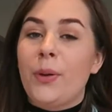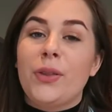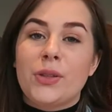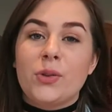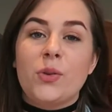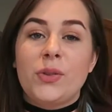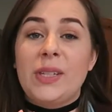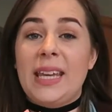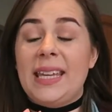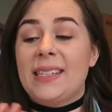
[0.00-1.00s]
but the
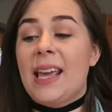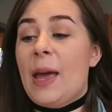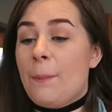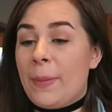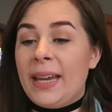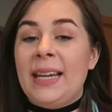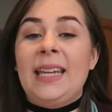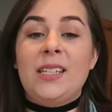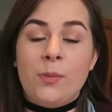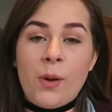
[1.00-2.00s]
sauce is
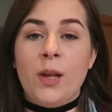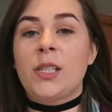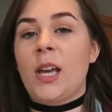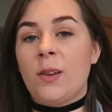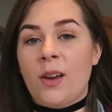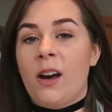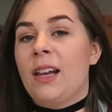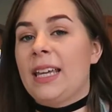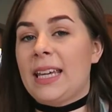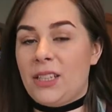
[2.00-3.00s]
mainly tomato,
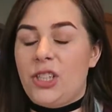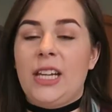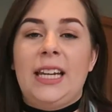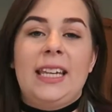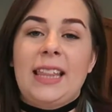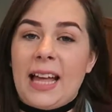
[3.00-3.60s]
garlic and chilli.